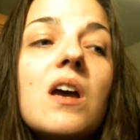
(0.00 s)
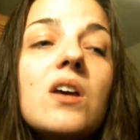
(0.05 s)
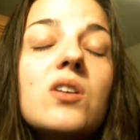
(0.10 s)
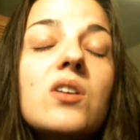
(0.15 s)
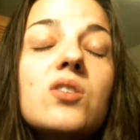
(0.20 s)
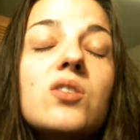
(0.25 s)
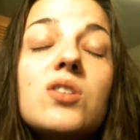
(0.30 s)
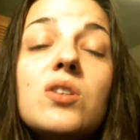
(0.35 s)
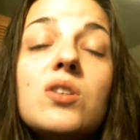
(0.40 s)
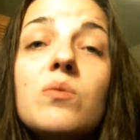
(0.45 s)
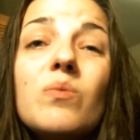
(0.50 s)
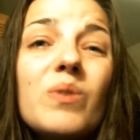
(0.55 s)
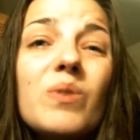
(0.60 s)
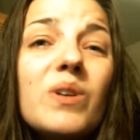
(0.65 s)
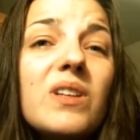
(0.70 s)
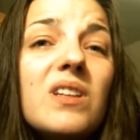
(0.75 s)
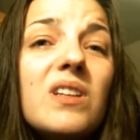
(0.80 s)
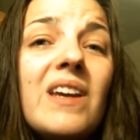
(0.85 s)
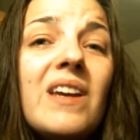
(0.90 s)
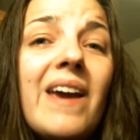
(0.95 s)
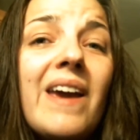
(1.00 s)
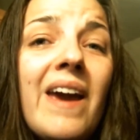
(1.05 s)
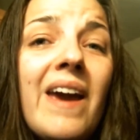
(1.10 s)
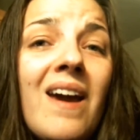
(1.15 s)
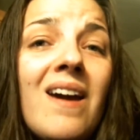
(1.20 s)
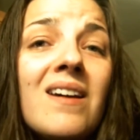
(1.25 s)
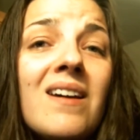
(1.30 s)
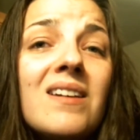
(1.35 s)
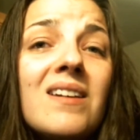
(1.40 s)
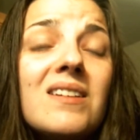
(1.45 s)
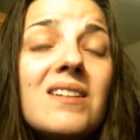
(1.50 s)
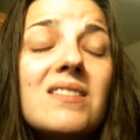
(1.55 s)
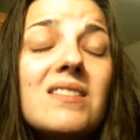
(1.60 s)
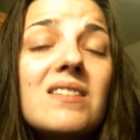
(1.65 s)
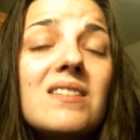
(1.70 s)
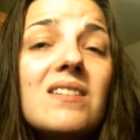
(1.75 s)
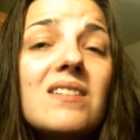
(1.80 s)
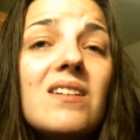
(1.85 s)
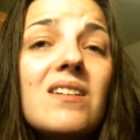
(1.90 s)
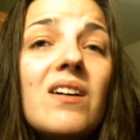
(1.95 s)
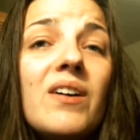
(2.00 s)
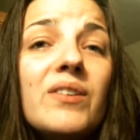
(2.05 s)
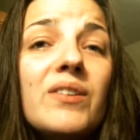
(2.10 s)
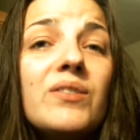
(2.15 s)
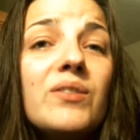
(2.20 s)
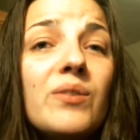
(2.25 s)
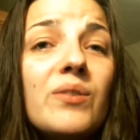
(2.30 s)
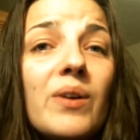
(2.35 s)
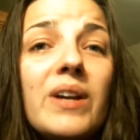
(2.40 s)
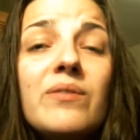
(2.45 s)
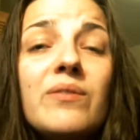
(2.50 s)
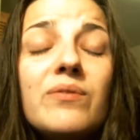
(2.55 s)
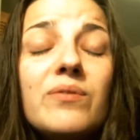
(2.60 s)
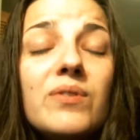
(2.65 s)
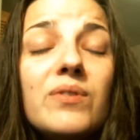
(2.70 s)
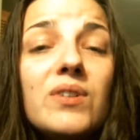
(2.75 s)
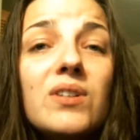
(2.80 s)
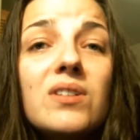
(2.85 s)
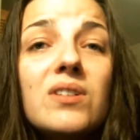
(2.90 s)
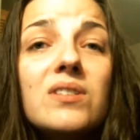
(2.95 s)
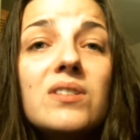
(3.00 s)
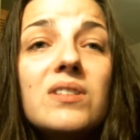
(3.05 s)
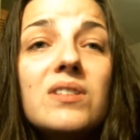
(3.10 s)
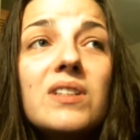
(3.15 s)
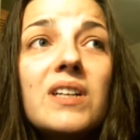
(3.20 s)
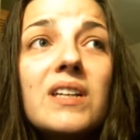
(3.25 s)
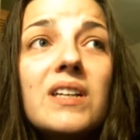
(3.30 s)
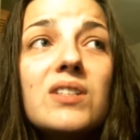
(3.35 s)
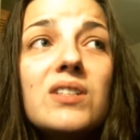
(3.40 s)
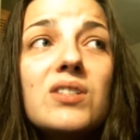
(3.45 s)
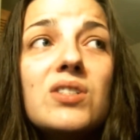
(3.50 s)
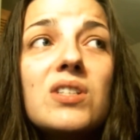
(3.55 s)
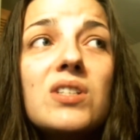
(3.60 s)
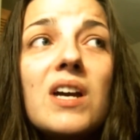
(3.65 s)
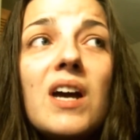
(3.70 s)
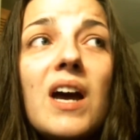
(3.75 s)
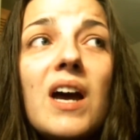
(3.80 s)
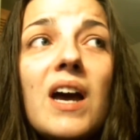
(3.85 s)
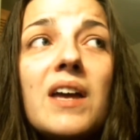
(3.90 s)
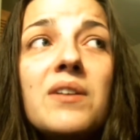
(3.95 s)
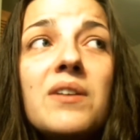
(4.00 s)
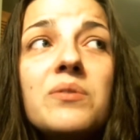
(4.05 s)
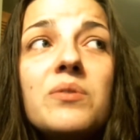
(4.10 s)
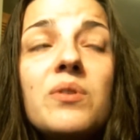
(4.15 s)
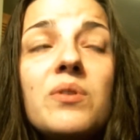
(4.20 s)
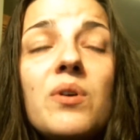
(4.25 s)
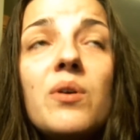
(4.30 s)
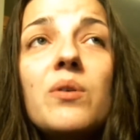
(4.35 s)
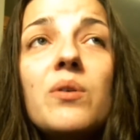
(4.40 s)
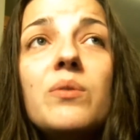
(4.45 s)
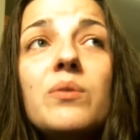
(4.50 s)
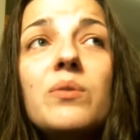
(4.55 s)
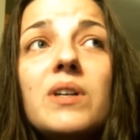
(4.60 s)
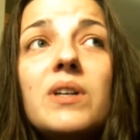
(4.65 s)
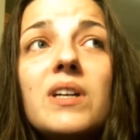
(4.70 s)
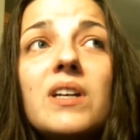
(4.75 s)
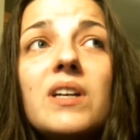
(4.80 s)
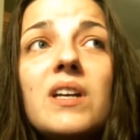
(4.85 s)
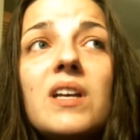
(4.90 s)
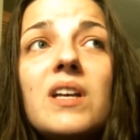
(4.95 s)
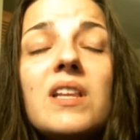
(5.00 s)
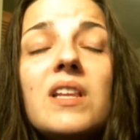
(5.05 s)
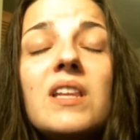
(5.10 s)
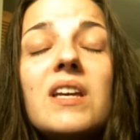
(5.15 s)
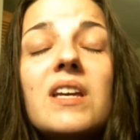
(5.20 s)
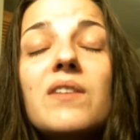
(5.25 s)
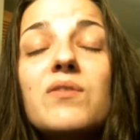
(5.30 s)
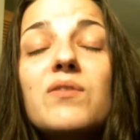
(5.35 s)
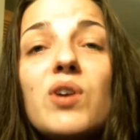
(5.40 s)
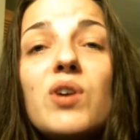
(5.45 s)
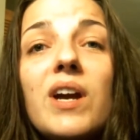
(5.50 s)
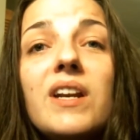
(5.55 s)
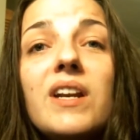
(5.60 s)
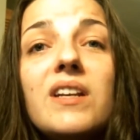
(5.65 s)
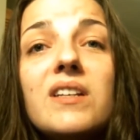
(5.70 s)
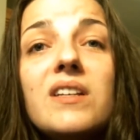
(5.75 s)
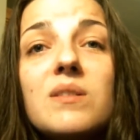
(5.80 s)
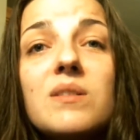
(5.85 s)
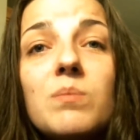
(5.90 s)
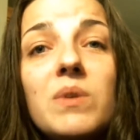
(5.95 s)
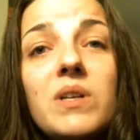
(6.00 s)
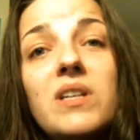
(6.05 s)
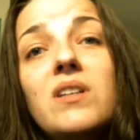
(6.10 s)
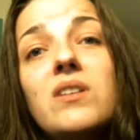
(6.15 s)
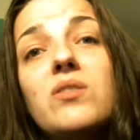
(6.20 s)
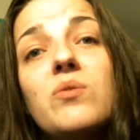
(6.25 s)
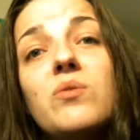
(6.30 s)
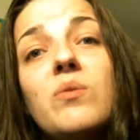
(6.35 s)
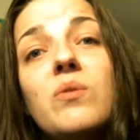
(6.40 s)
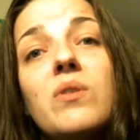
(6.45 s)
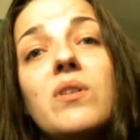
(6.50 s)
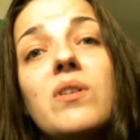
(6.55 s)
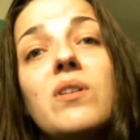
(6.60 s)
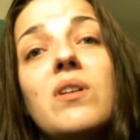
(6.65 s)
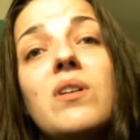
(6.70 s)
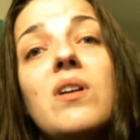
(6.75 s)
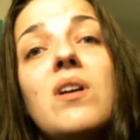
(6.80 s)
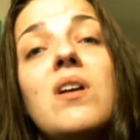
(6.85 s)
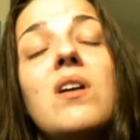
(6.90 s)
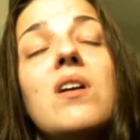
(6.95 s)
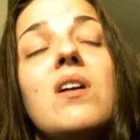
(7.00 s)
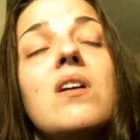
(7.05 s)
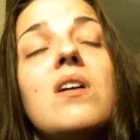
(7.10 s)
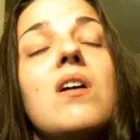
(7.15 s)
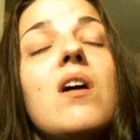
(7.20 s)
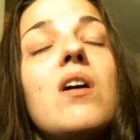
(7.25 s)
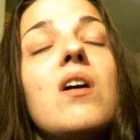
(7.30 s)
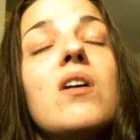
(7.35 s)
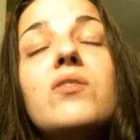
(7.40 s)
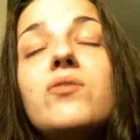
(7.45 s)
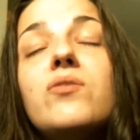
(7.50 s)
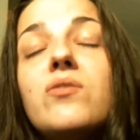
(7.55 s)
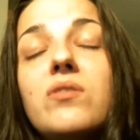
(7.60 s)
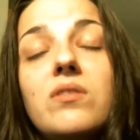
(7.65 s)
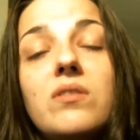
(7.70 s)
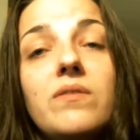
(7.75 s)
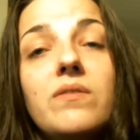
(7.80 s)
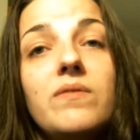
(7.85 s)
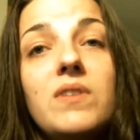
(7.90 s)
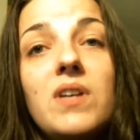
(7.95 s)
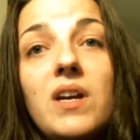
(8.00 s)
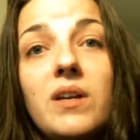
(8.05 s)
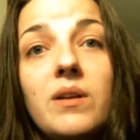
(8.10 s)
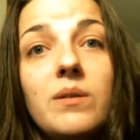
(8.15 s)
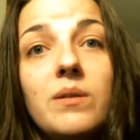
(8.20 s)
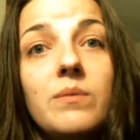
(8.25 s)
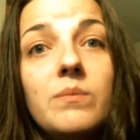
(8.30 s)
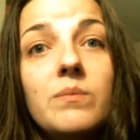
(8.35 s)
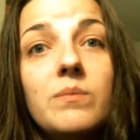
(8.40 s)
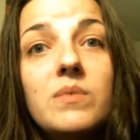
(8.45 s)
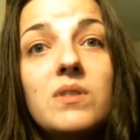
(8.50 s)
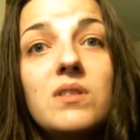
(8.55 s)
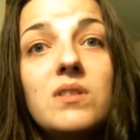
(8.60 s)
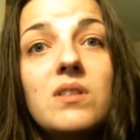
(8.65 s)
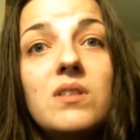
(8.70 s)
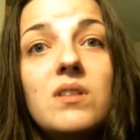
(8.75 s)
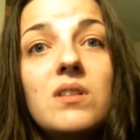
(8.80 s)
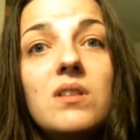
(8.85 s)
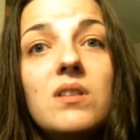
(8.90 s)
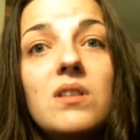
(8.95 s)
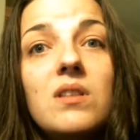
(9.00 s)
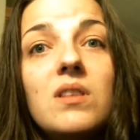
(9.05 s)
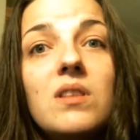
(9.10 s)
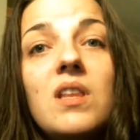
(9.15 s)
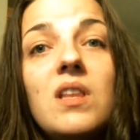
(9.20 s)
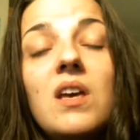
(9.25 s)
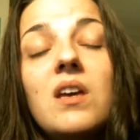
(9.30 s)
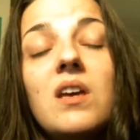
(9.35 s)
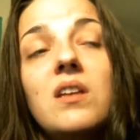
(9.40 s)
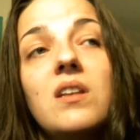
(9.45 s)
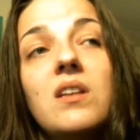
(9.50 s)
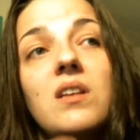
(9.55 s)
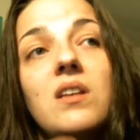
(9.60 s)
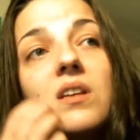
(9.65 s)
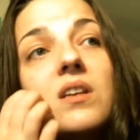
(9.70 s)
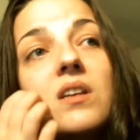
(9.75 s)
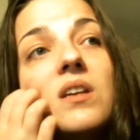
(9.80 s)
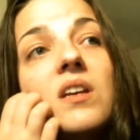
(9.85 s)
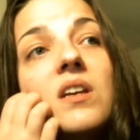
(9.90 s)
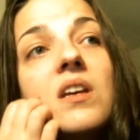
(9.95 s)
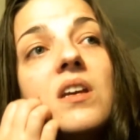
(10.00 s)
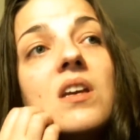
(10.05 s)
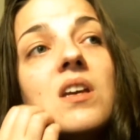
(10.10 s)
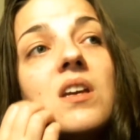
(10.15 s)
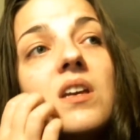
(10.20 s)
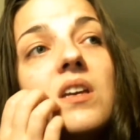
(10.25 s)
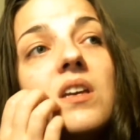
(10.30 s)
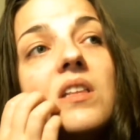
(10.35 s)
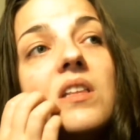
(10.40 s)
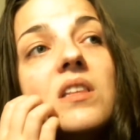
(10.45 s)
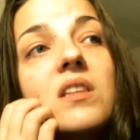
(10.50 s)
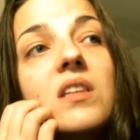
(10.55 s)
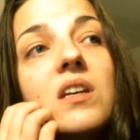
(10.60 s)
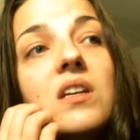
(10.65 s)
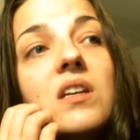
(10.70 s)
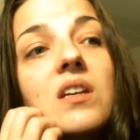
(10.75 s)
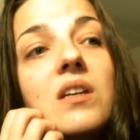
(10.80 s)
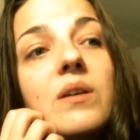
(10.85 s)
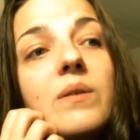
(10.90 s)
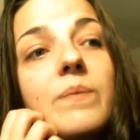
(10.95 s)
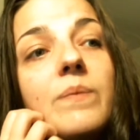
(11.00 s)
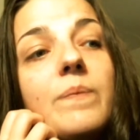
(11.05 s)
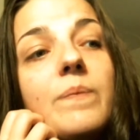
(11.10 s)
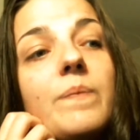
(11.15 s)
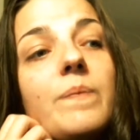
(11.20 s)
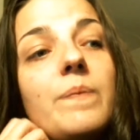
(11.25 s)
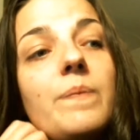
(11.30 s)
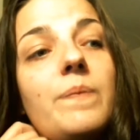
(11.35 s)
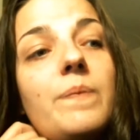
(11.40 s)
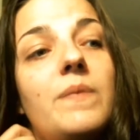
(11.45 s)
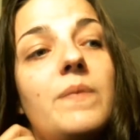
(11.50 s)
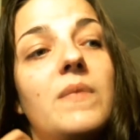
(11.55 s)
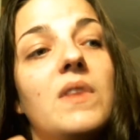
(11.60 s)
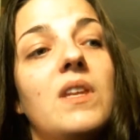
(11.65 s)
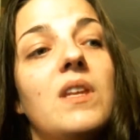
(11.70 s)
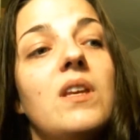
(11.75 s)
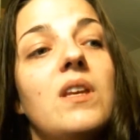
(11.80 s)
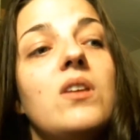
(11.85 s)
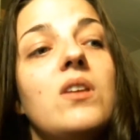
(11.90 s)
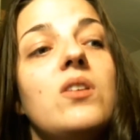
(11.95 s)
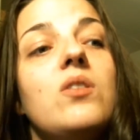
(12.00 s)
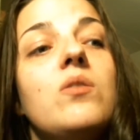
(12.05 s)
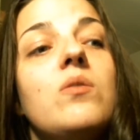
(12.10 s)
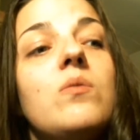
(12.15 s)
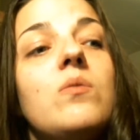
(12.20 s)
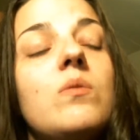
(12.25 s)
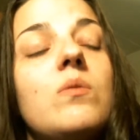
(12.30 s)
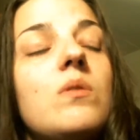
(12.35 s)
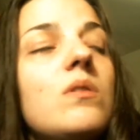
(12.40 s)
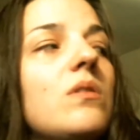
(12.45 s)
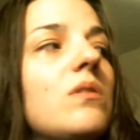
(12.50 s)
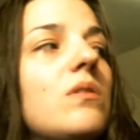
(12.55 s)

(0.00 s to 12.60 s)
she really acts ungrateful. Like, I don't know, like, I've tried to explain it to her hundreds of times that, like, you